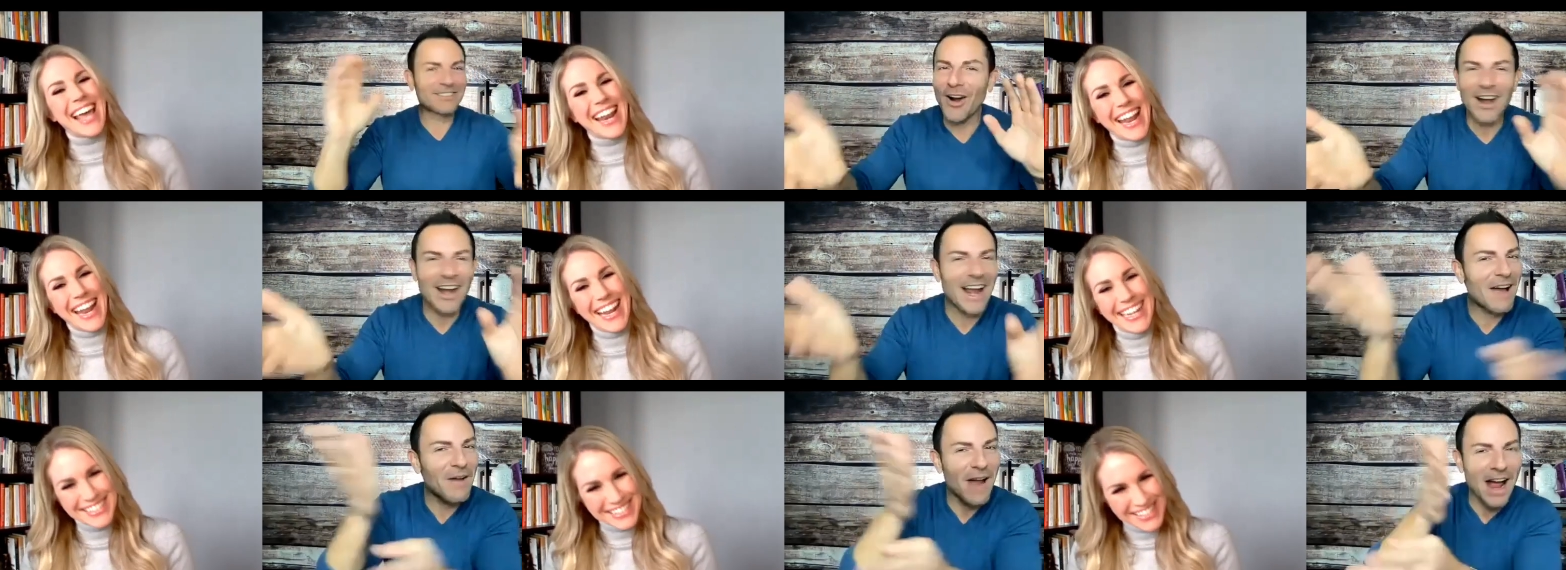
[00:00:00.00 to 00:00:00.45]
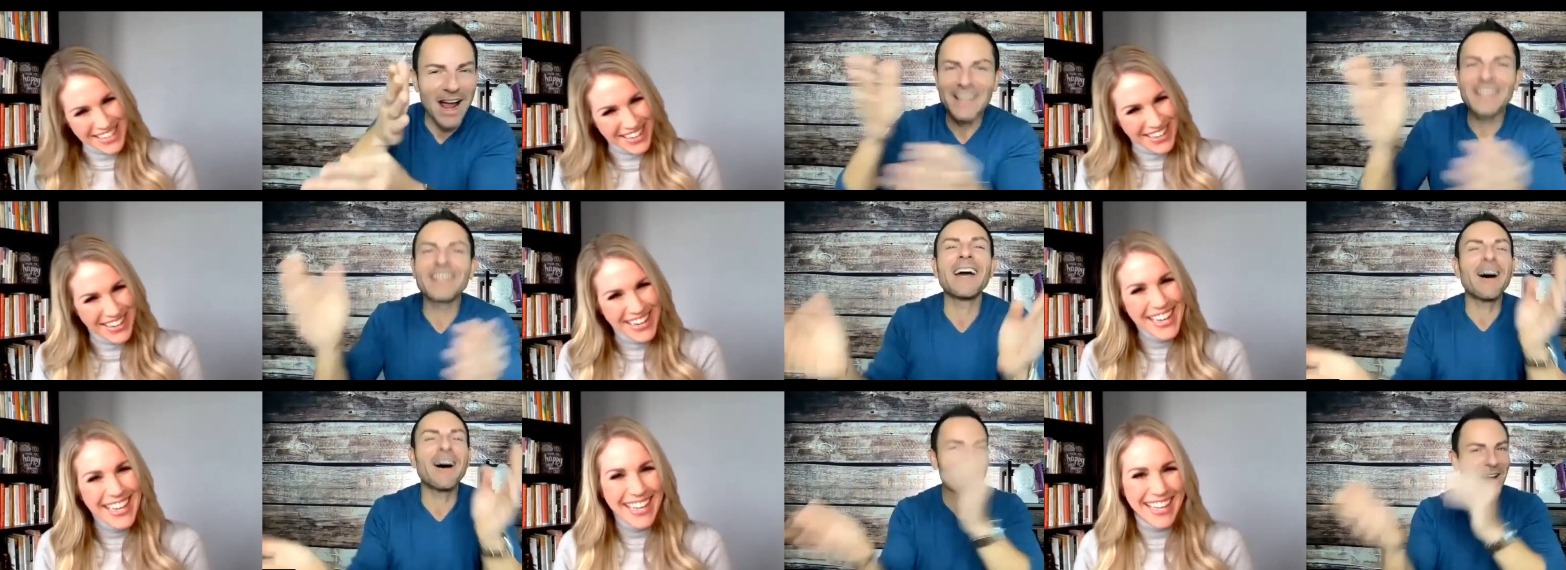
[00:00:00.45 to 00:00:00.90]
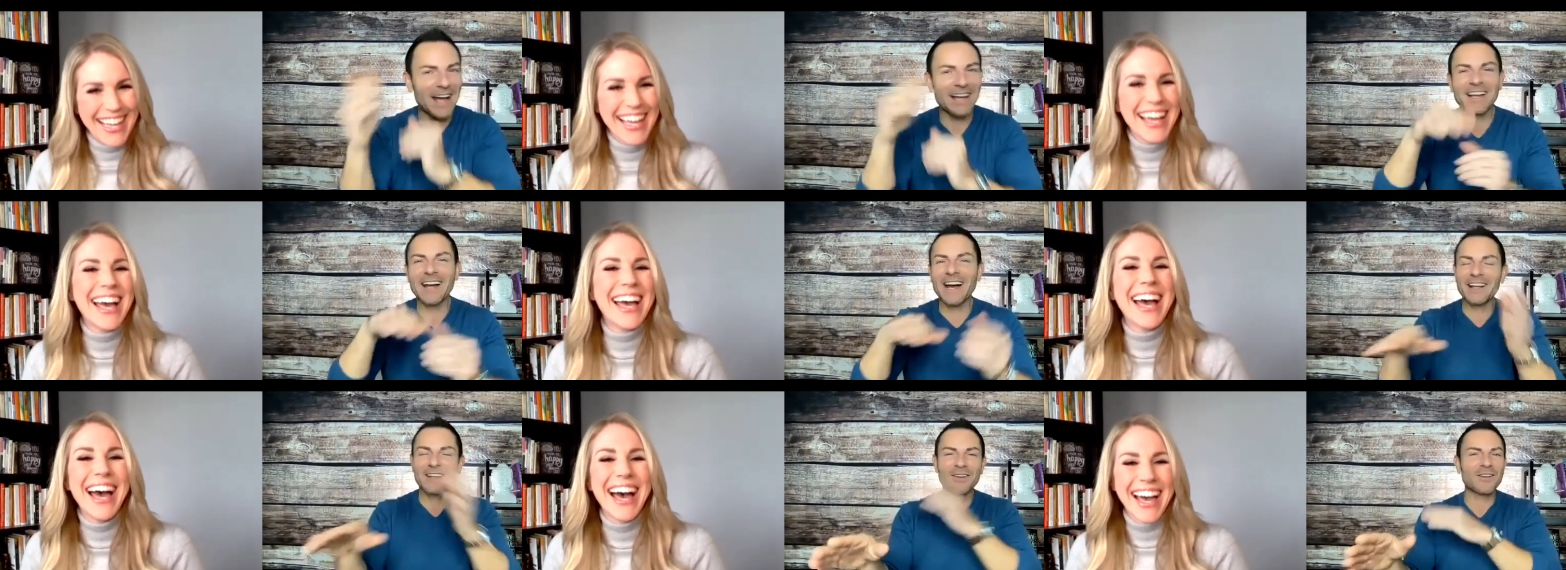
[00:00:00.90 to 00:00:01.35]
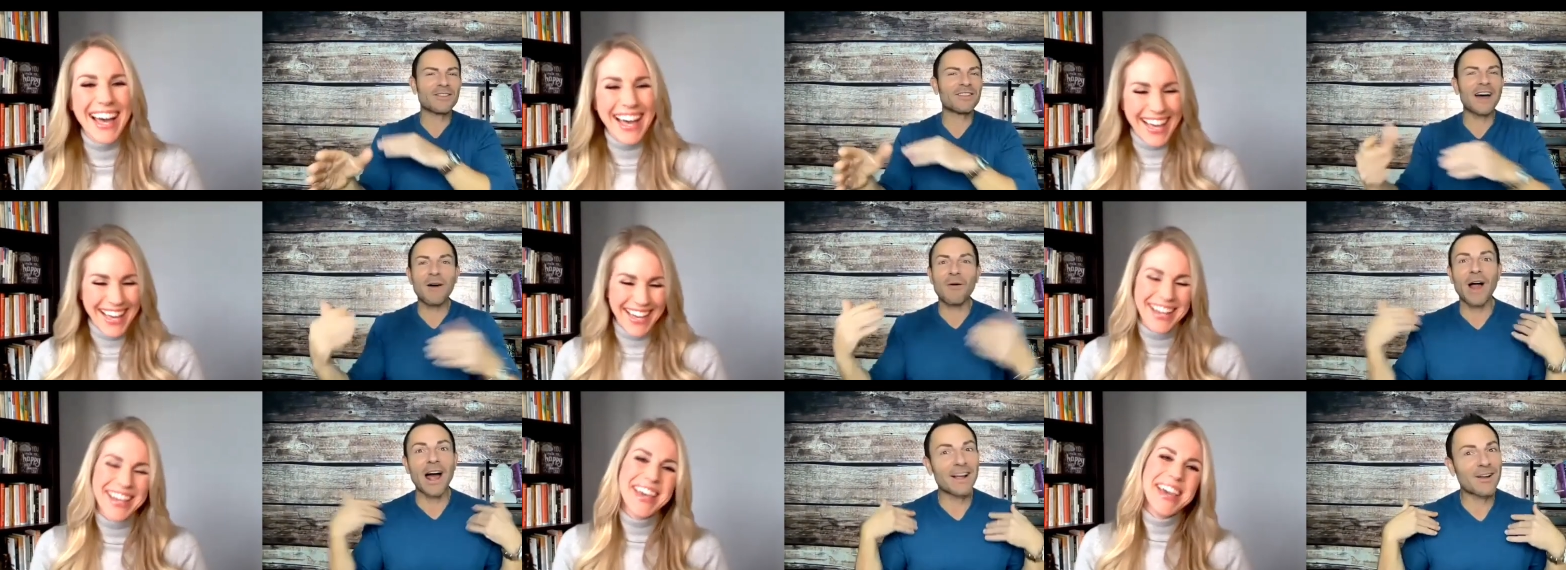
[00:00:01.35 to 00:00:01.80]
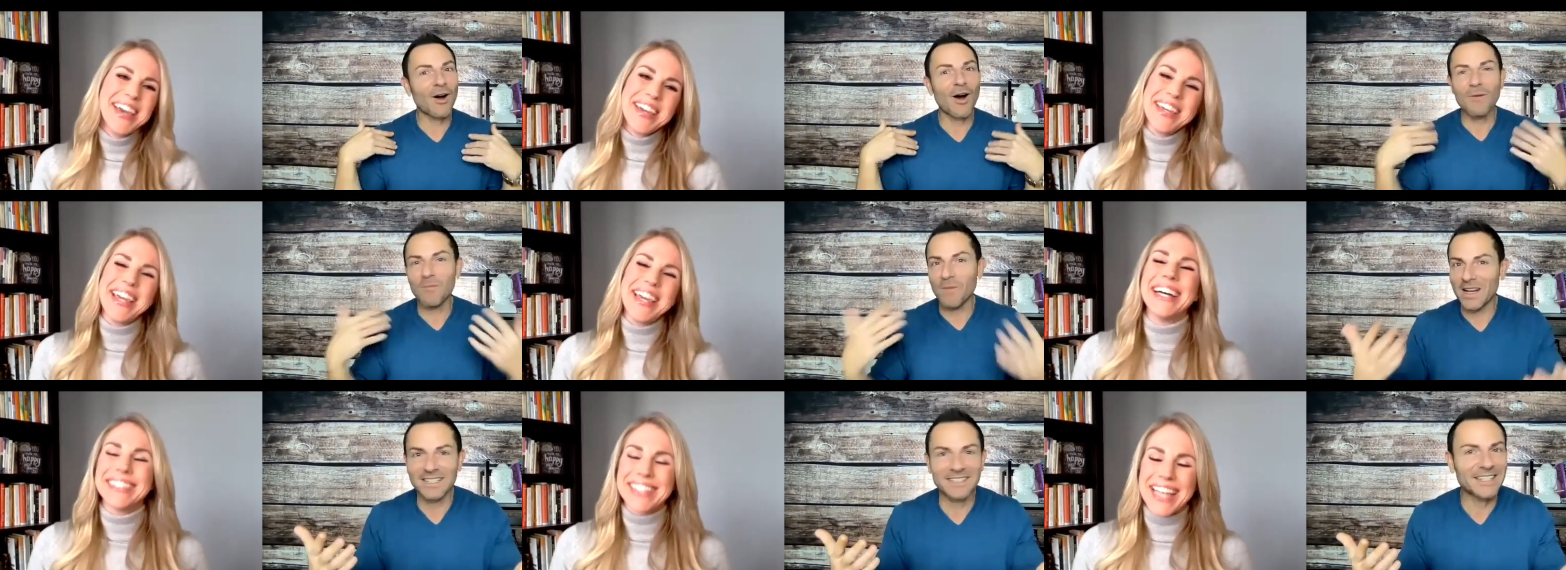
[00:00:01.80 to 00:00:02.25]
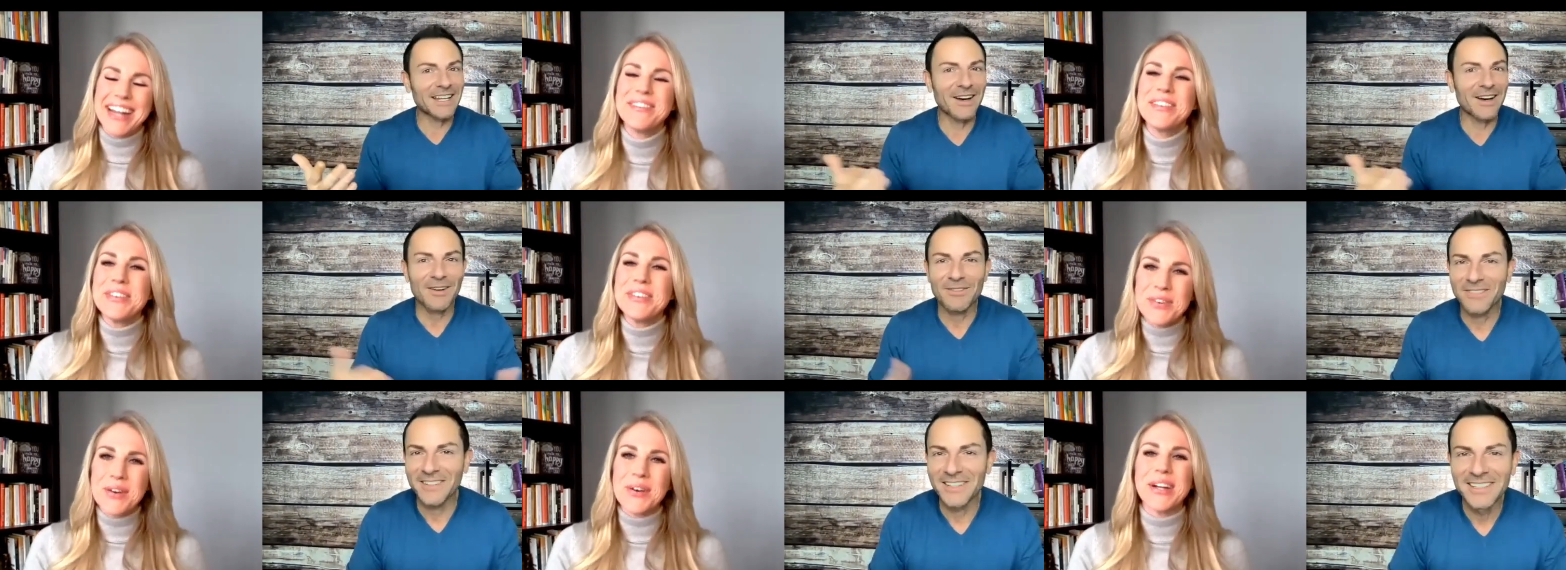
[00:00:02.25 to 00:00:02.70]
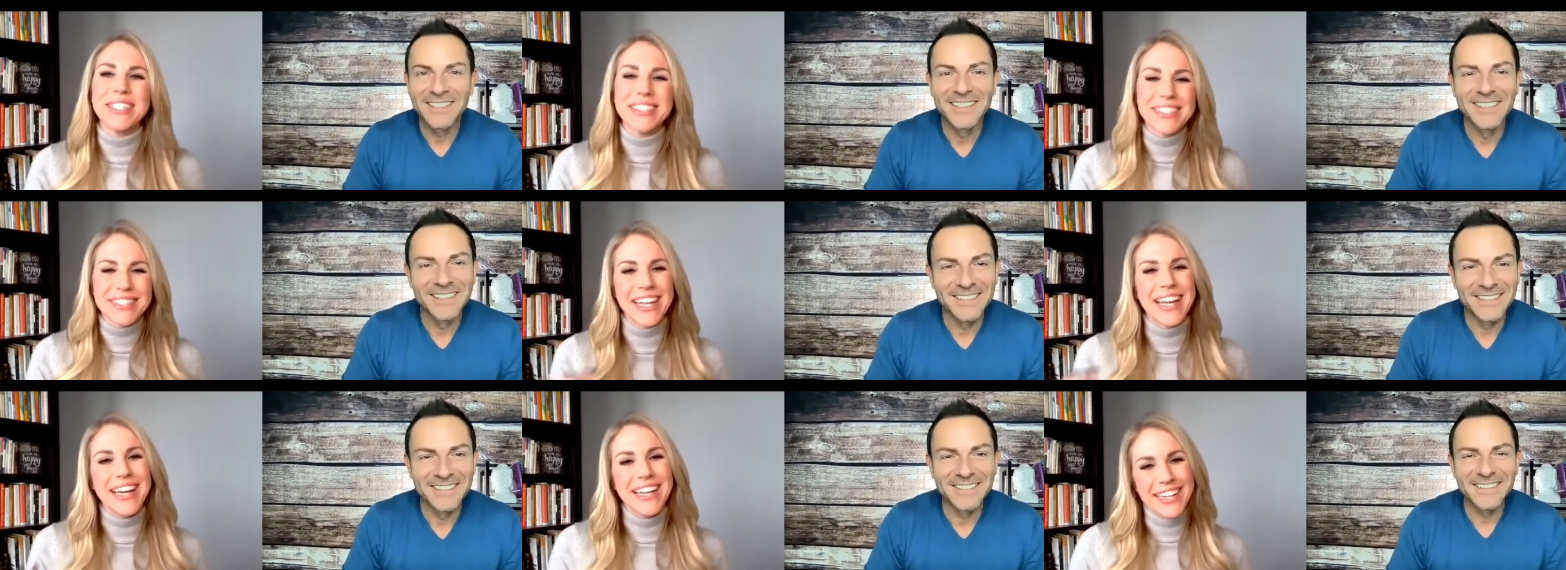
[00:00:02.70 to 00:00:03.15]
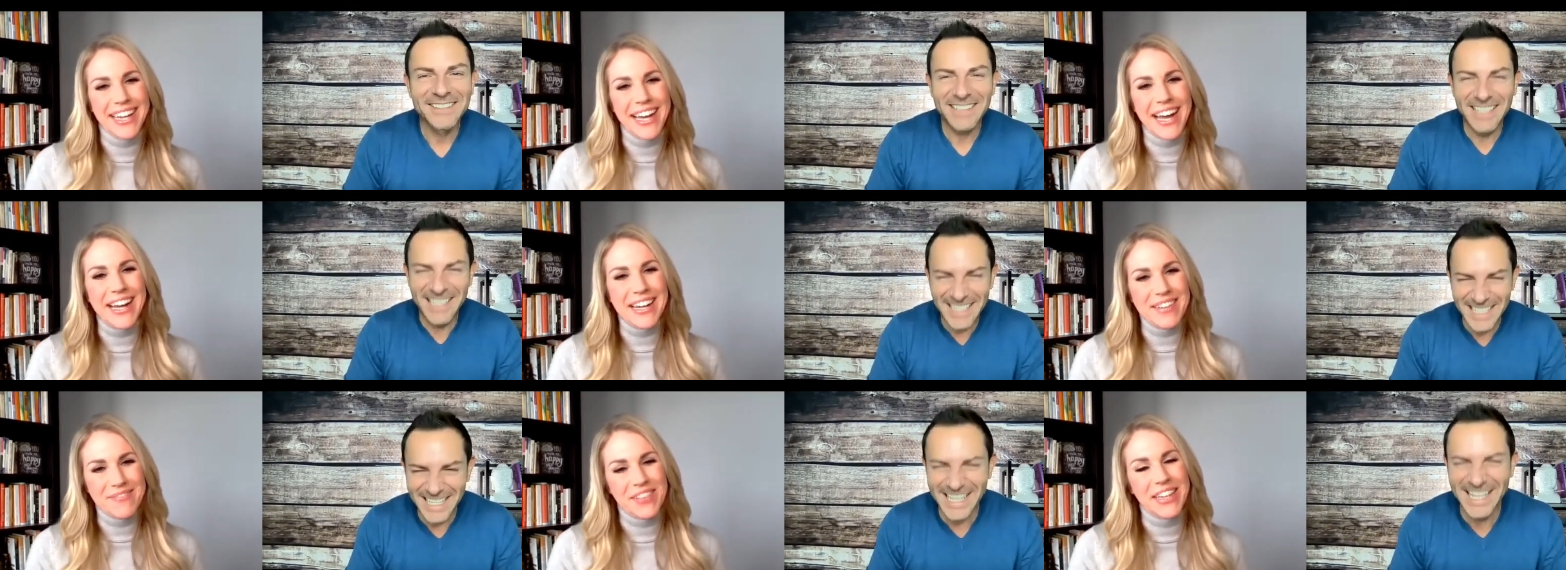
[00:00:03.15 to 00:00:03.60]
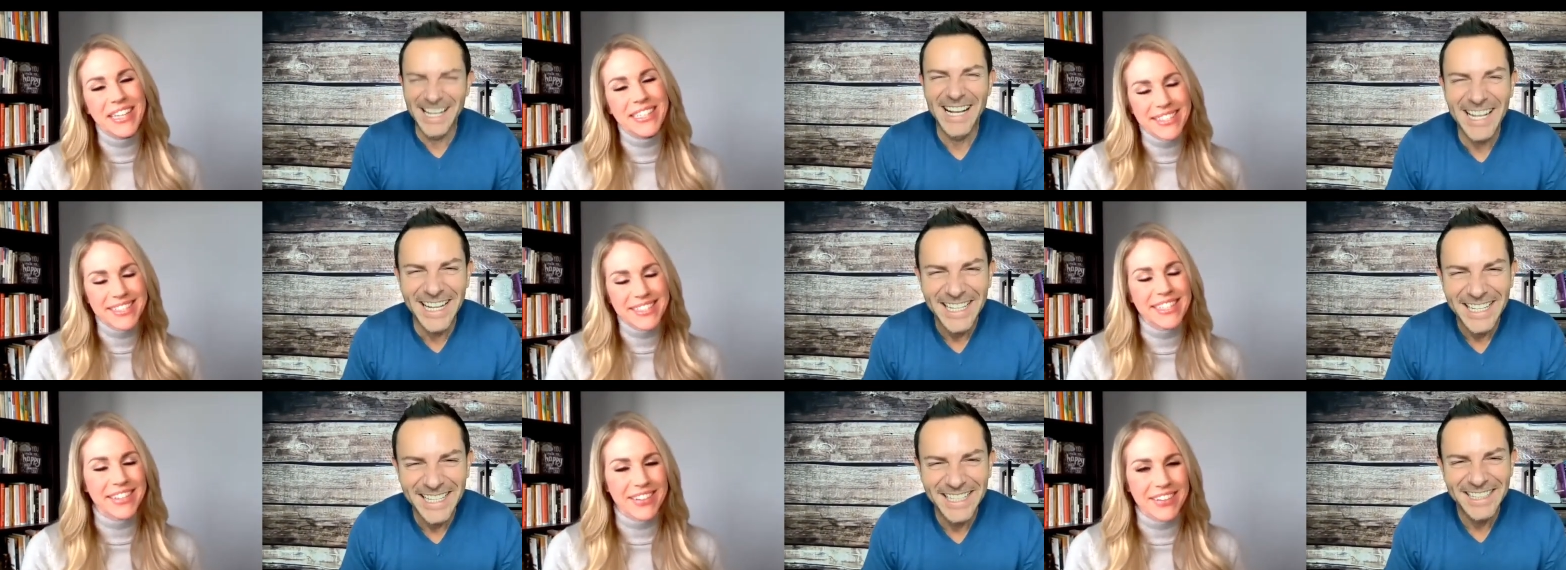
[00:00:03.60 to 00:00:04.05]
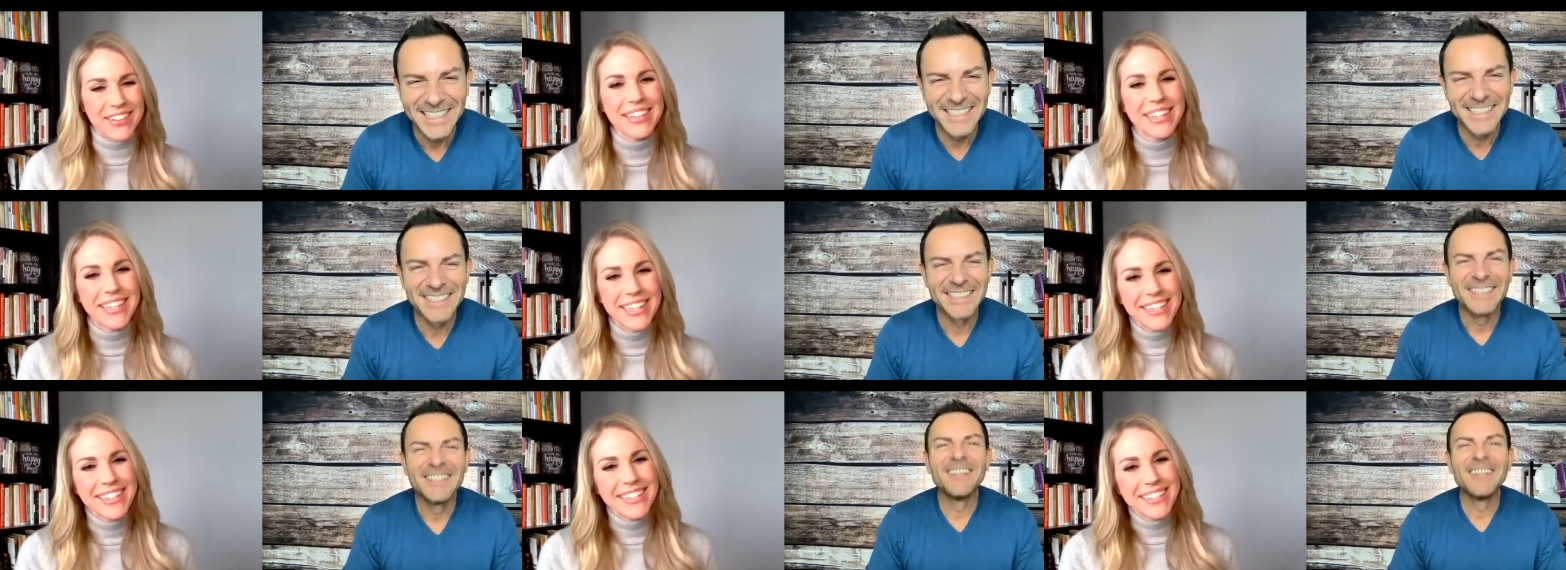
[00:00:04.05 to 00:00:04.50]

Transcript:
Speaker 1: Sorry. I, I, yeah, I got you on that one. I caught yeah, myself. I'm divorced and um, and single.